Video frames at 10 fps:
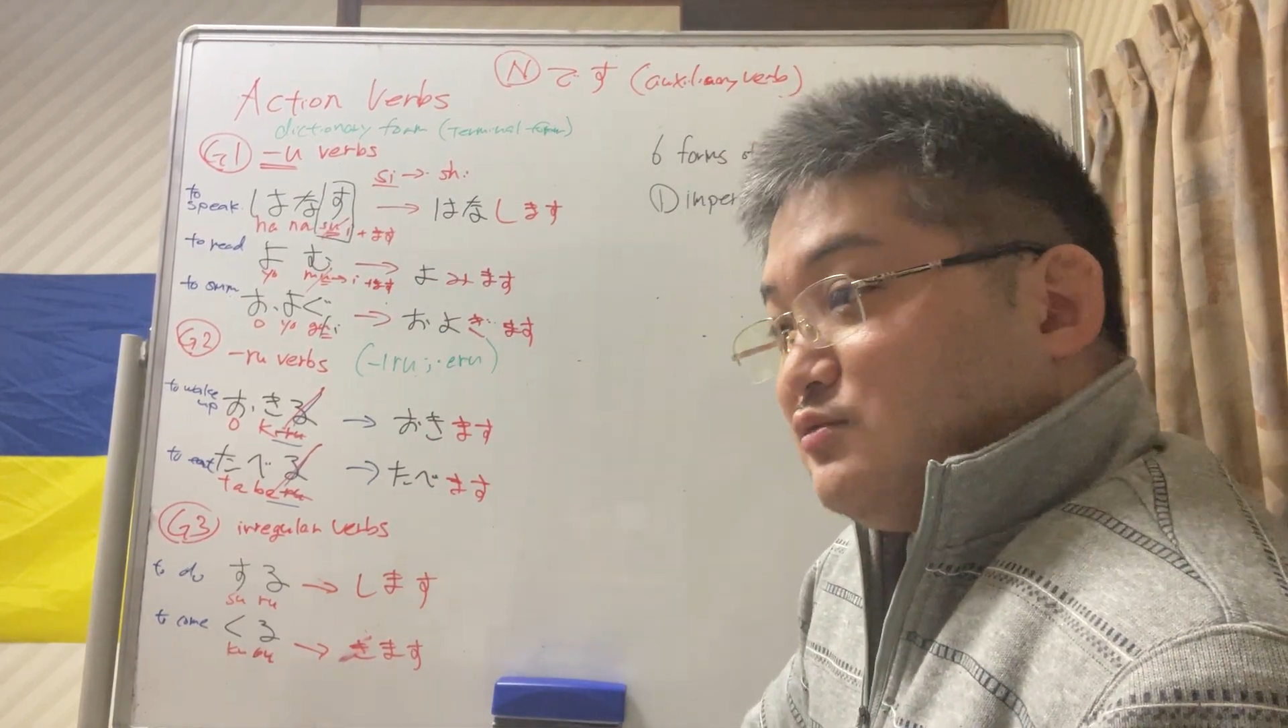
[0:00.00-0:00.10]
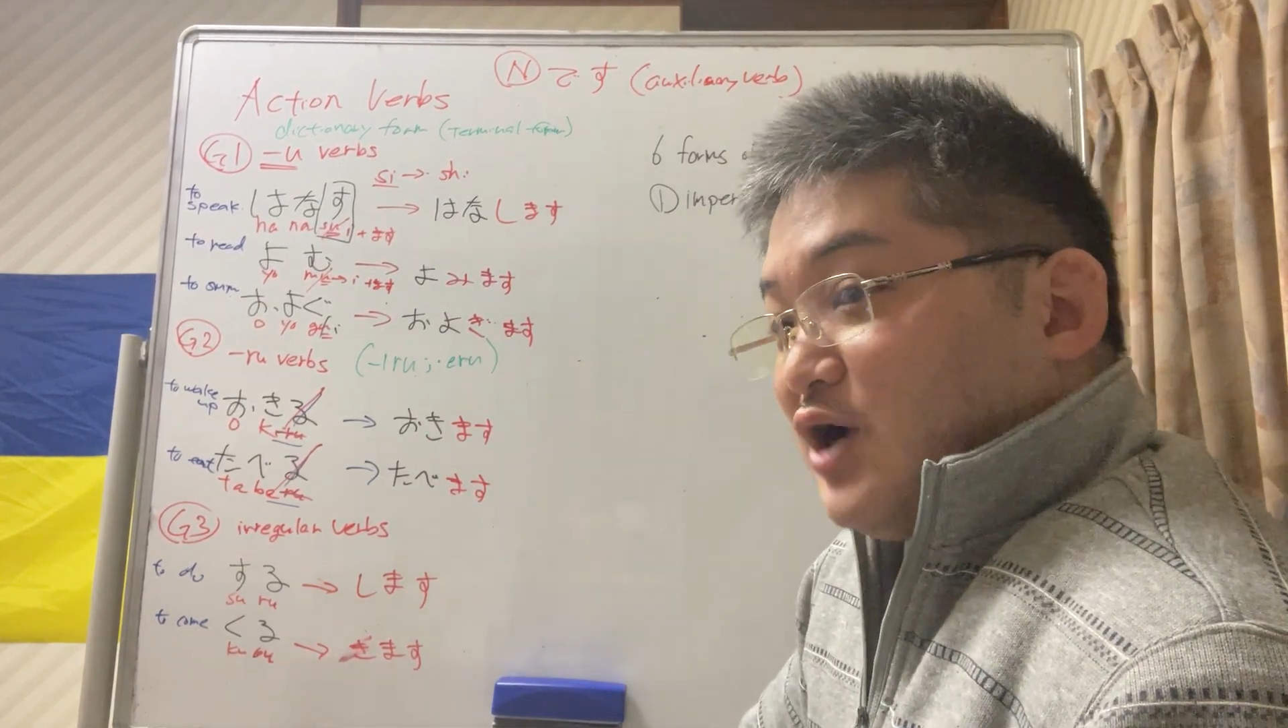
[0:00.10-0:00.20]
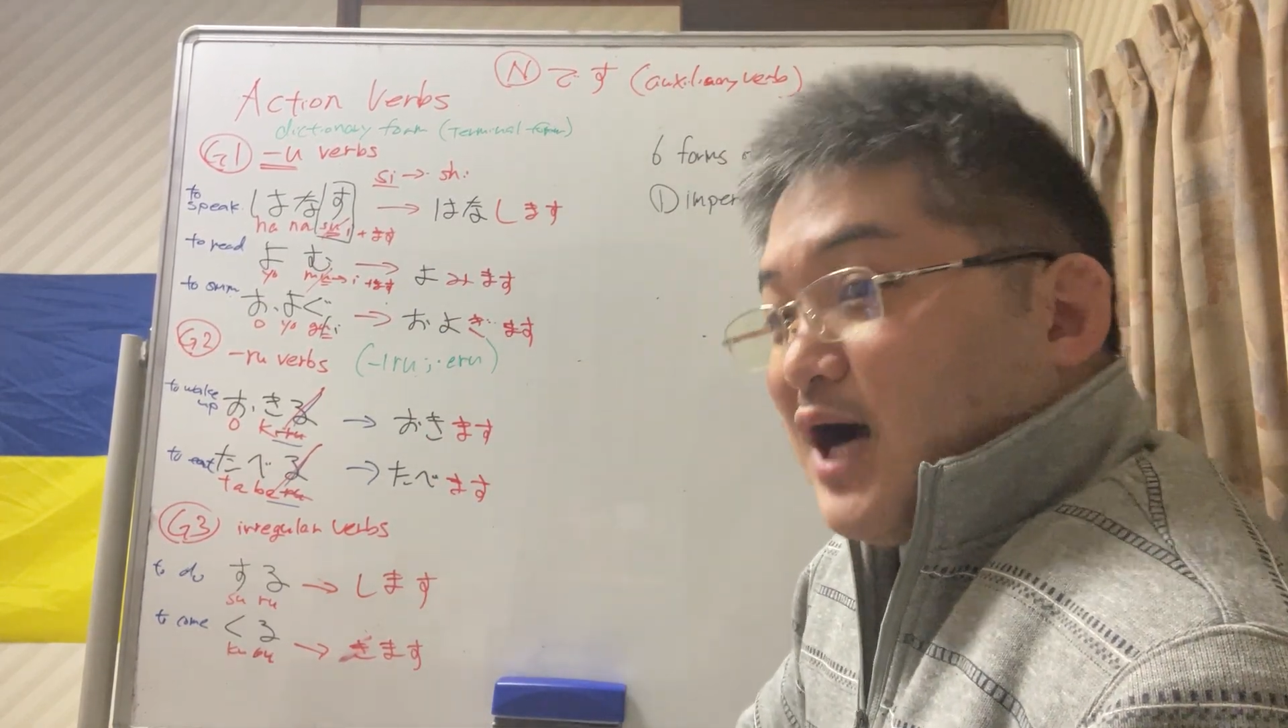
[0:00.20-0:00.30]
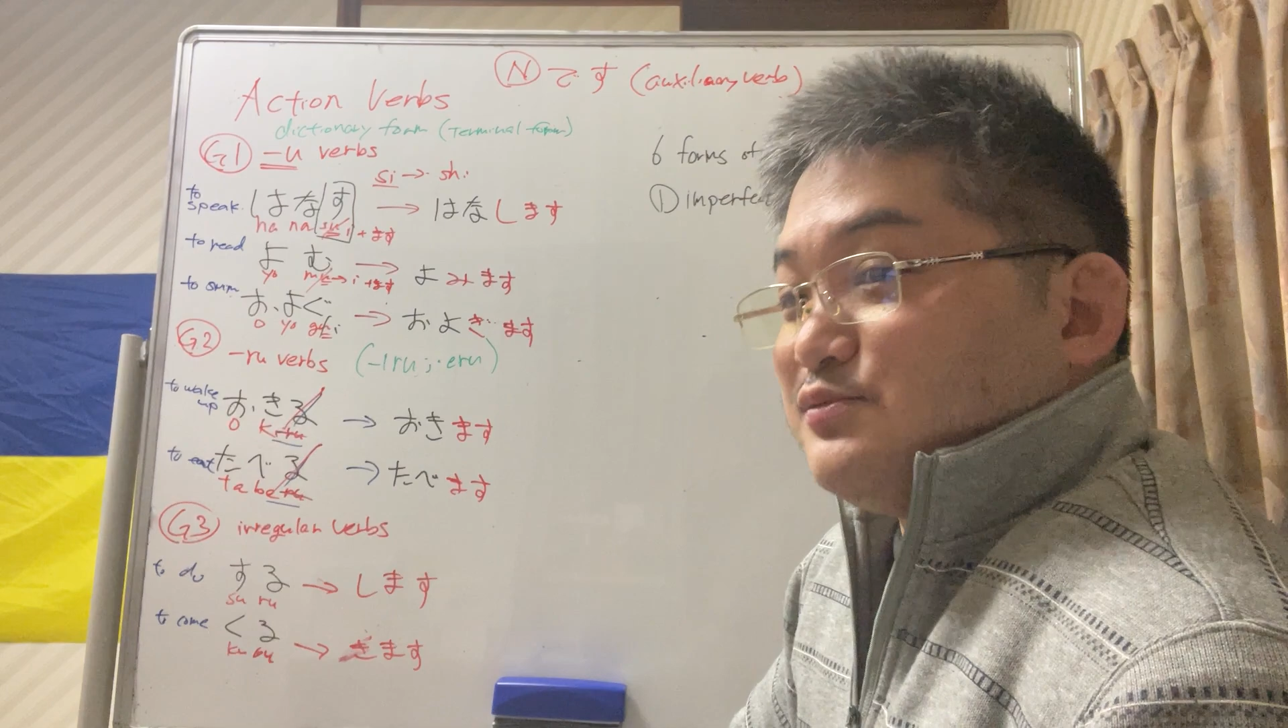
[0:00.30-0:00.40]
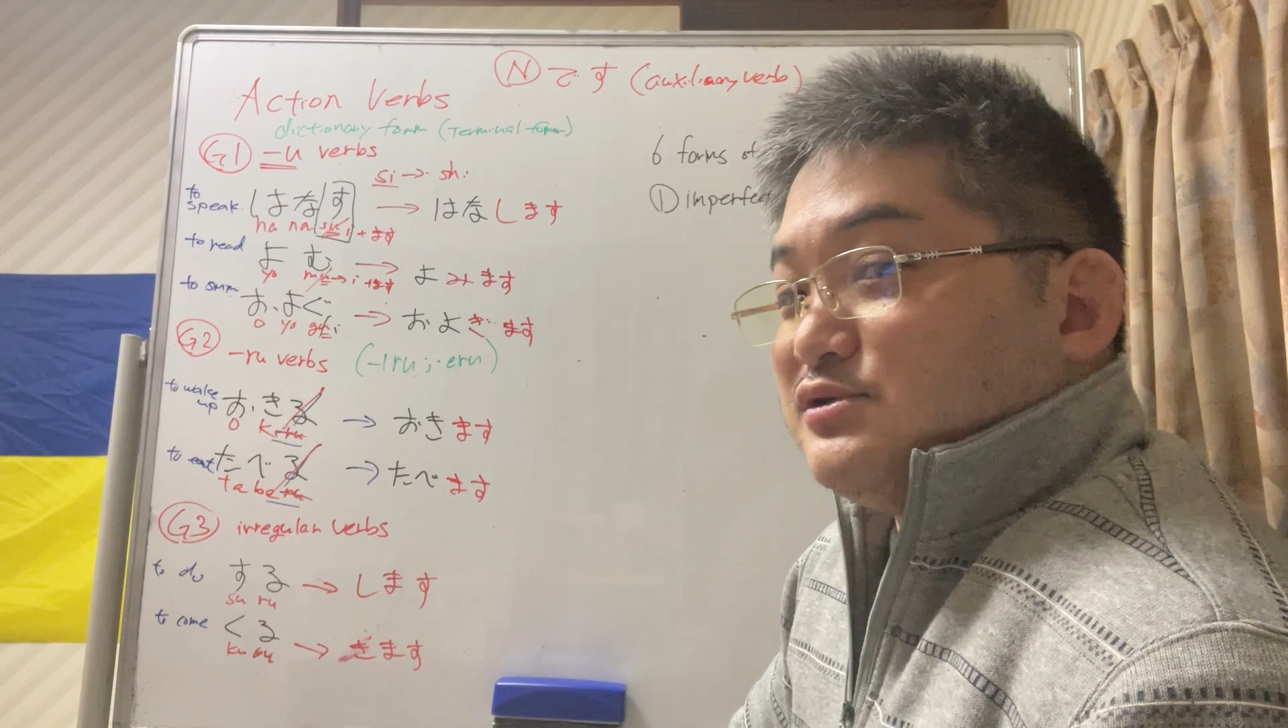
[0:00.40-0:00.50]

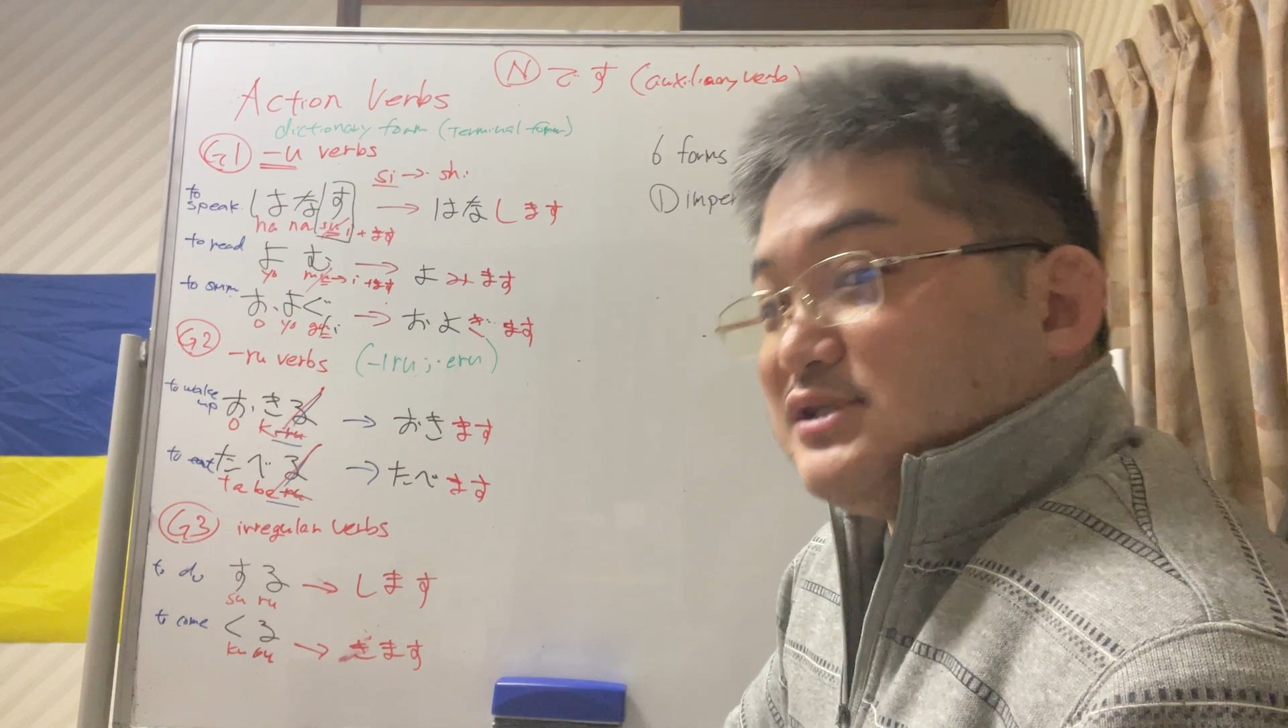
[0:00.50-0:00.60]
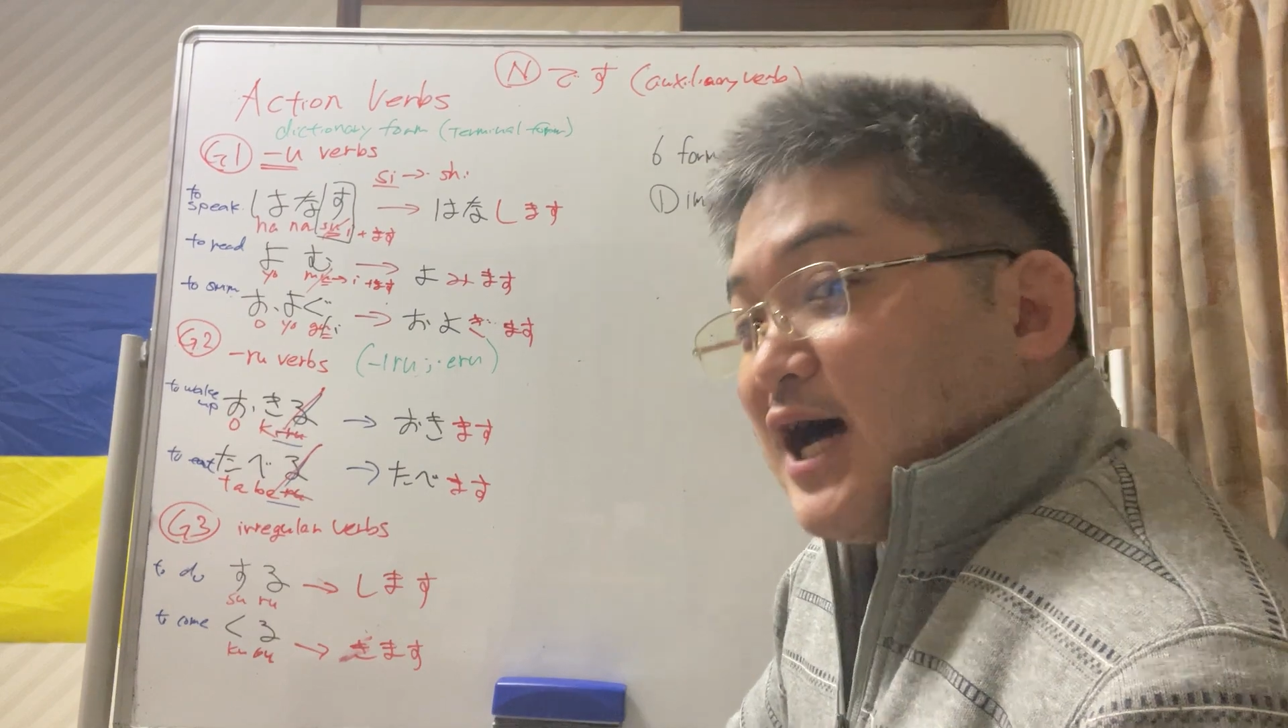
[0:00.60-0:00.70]
haven't